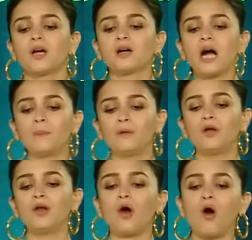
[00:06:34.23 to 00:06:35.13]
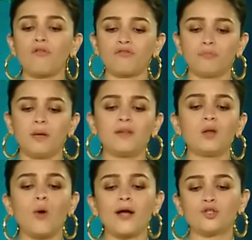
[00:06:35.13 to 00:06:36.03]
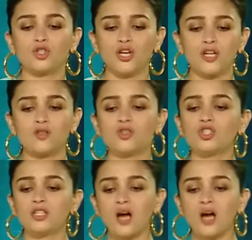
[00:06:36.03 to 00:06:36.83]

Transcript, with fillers: a couple of maybe the white shades. She